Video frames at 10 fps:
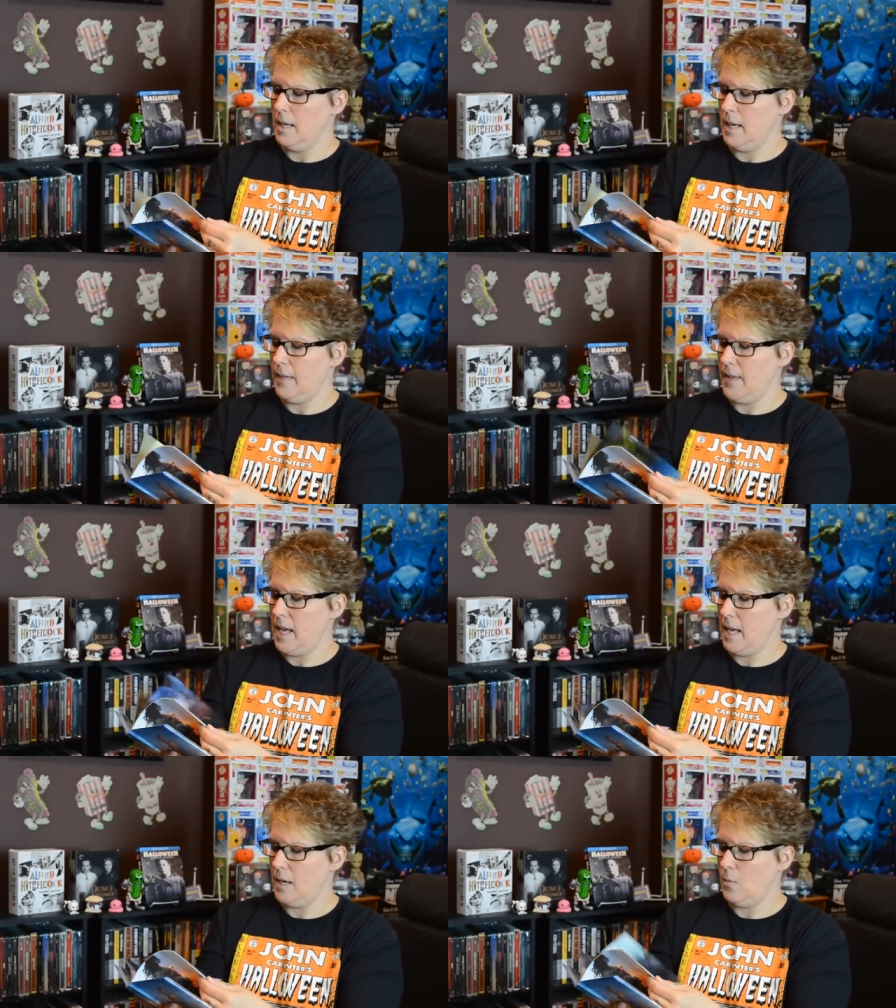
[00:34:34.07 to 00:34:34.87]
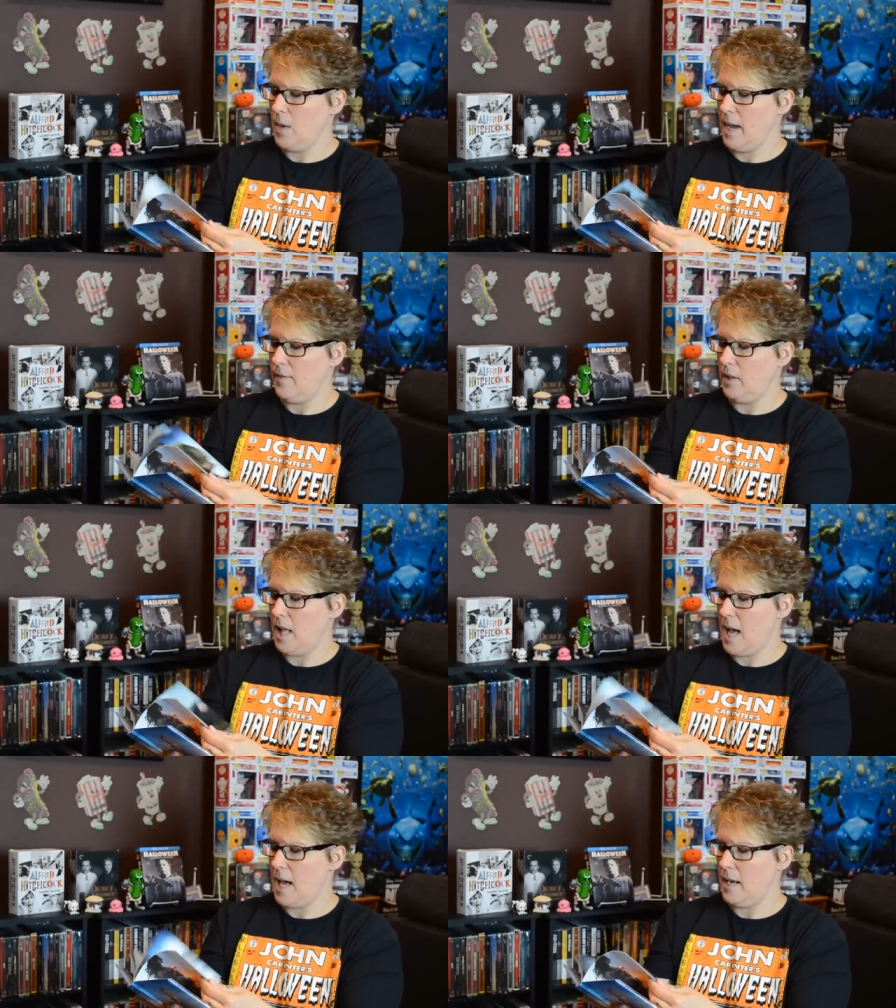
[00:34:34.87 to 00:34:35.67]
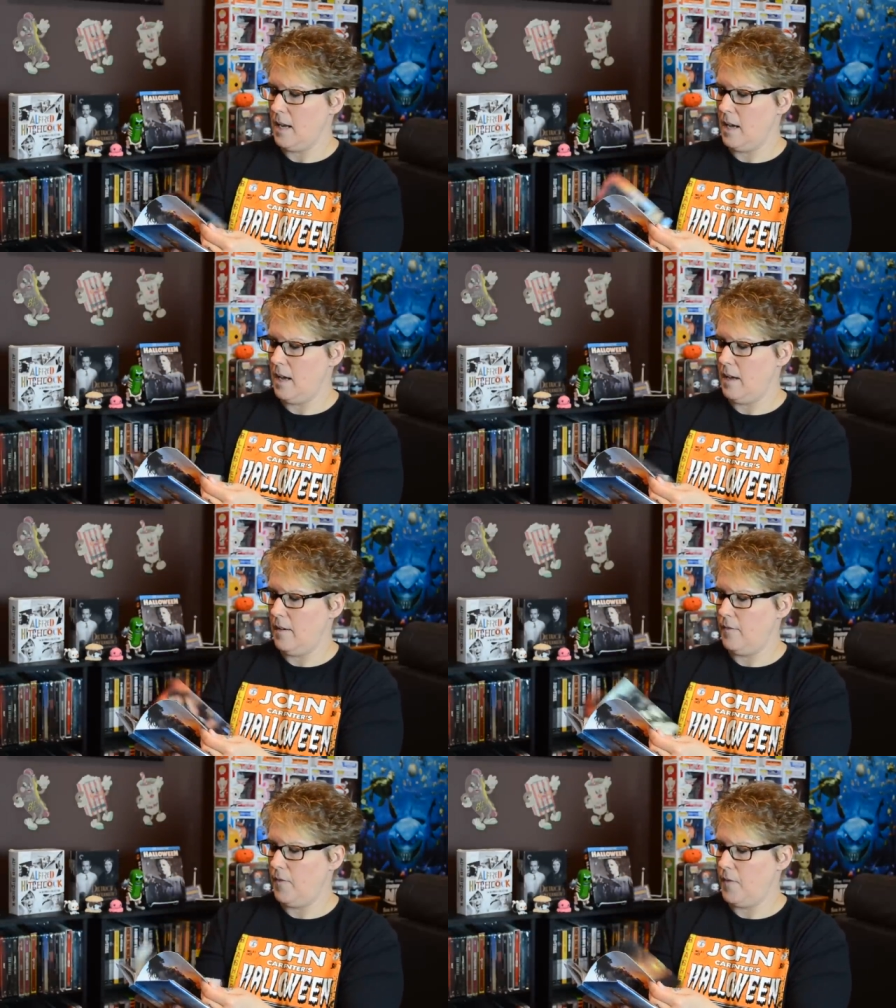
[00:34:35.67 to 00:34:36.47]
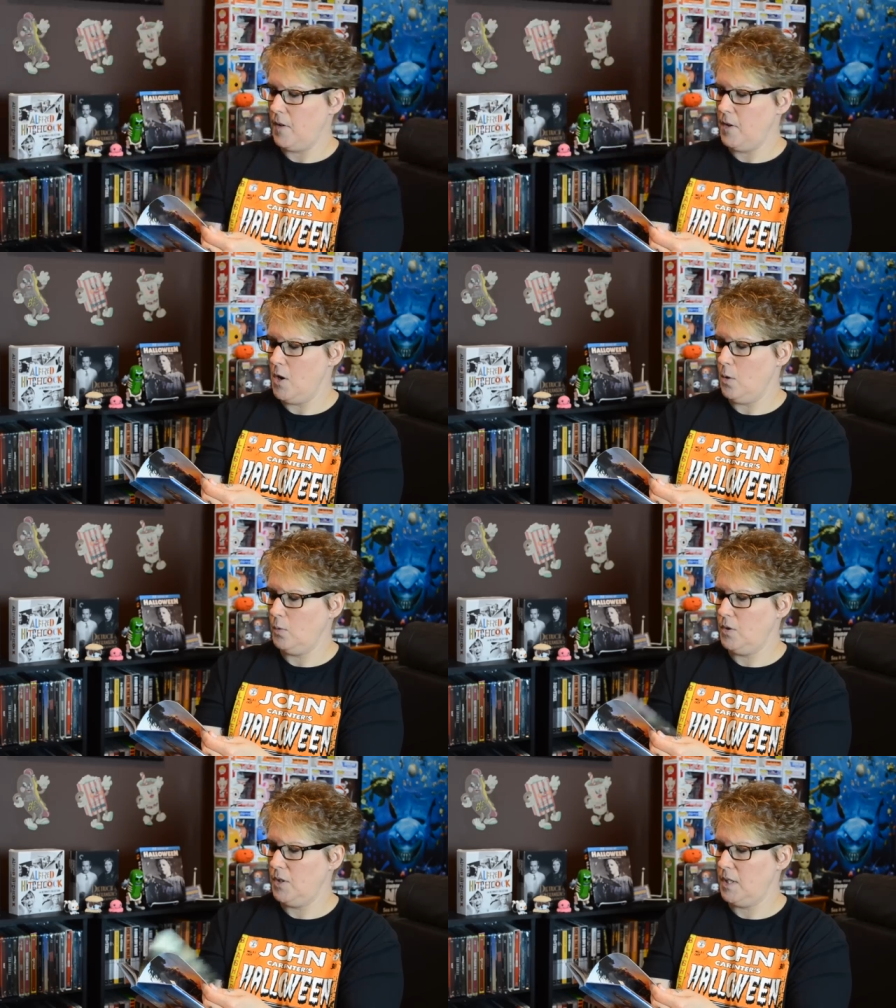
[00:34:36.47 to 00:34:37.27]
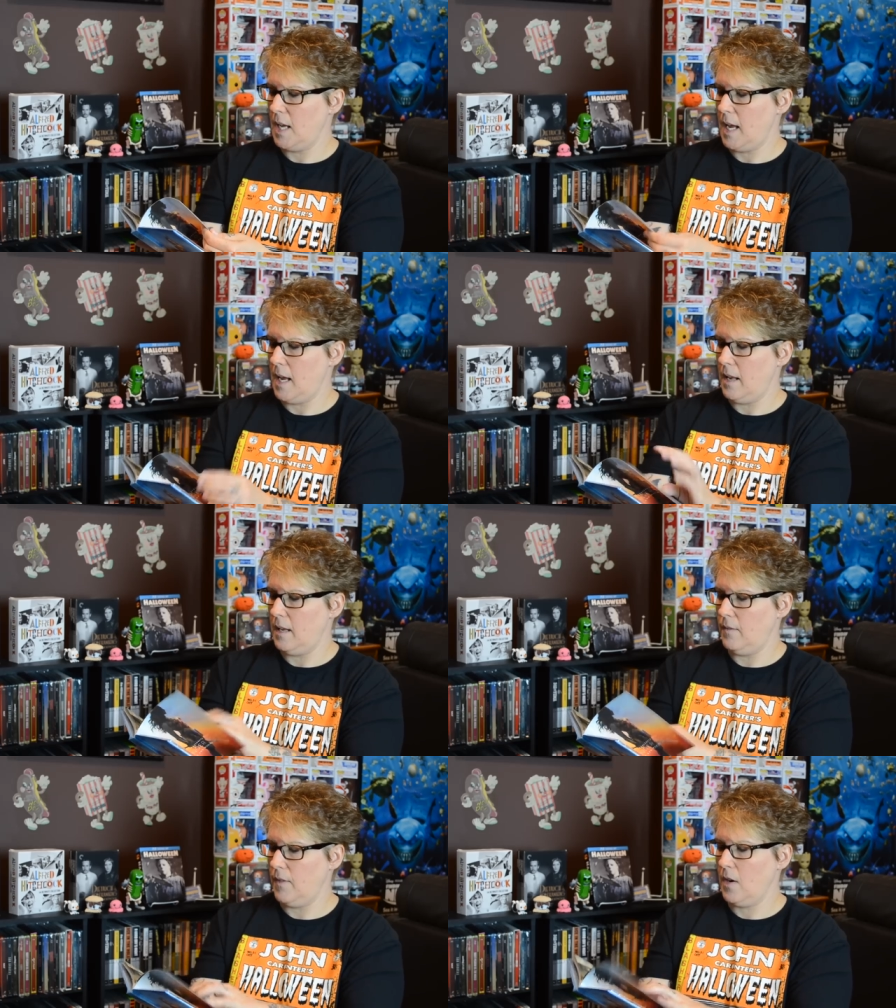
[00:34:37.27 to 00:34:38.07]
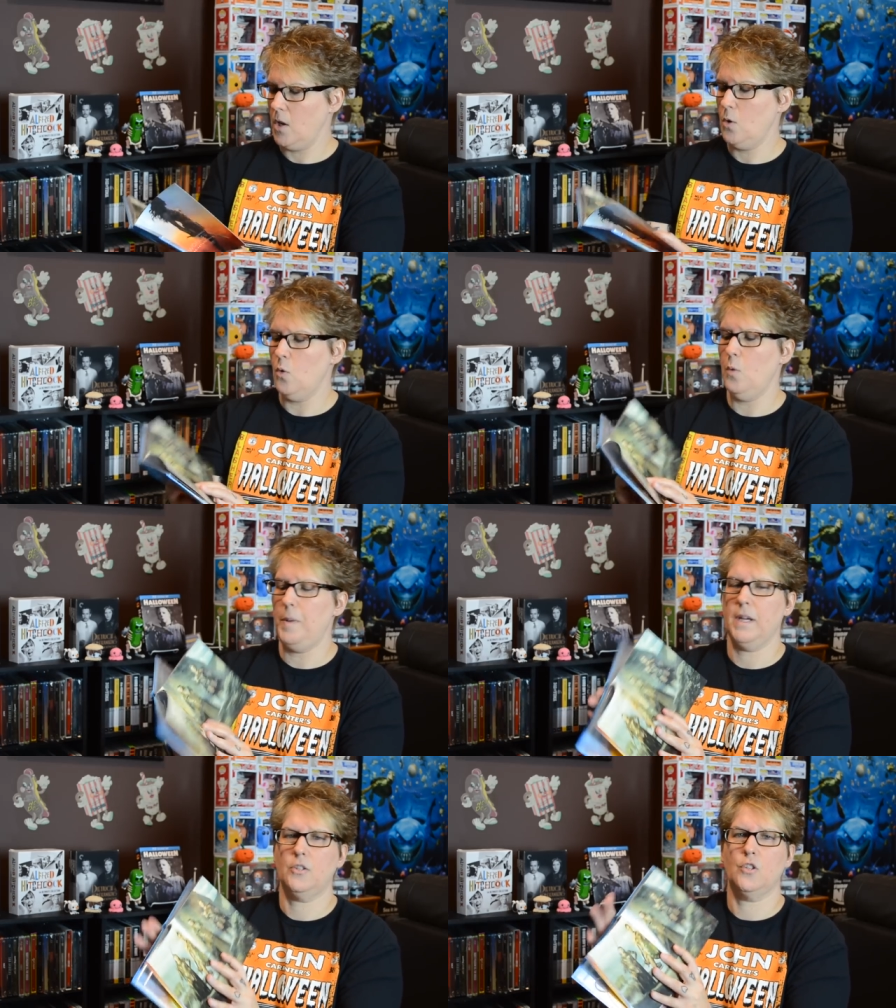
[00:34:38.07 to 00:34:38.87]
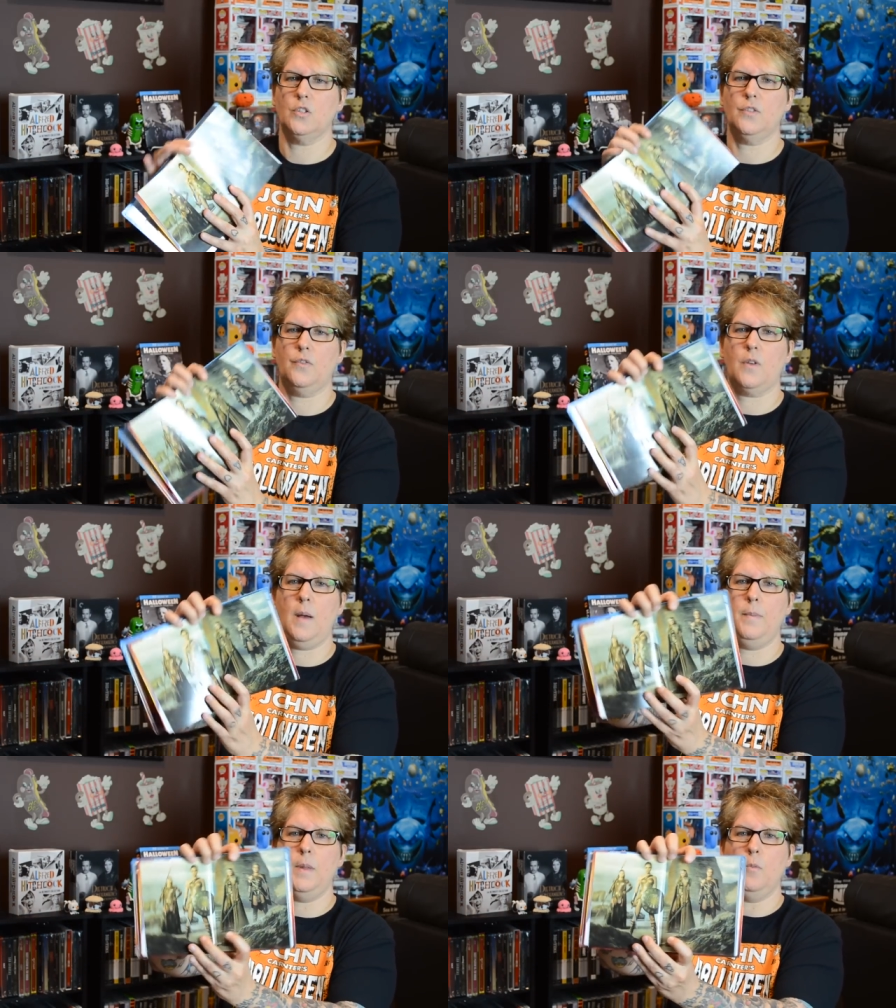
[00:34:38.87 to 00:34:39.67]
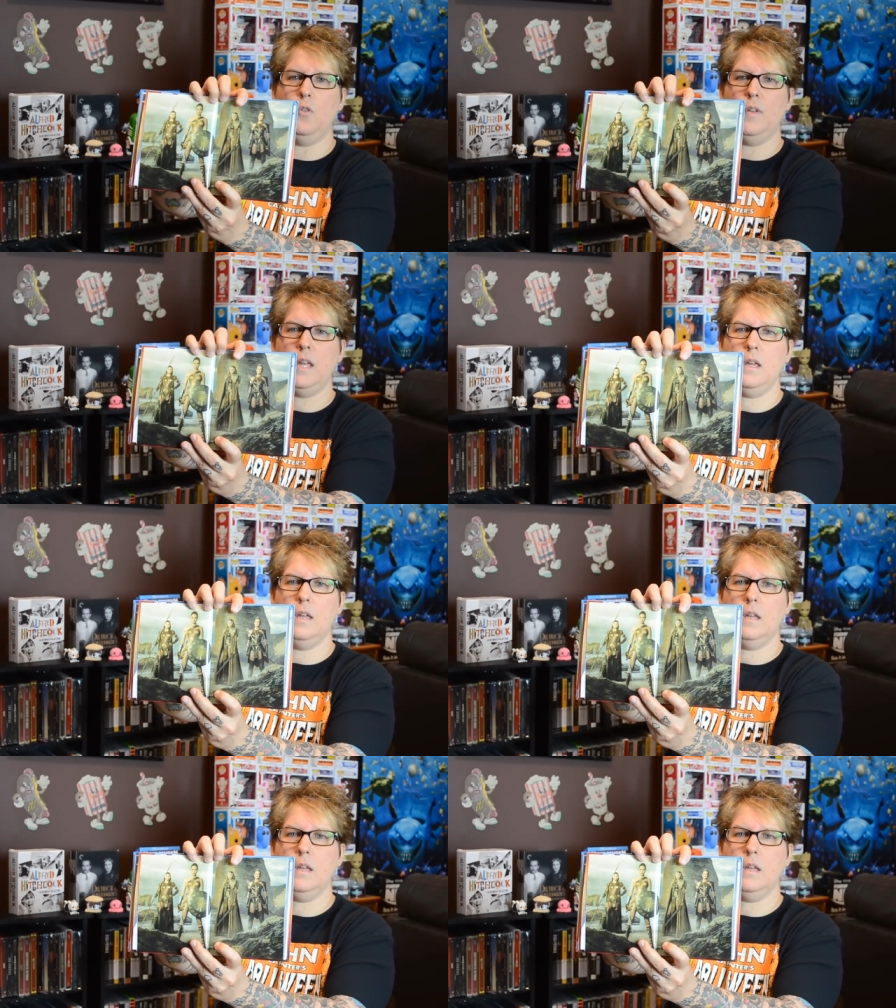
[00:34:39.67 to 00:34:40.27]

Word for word: And then we have a lot of notes and very cool pictures from the movie.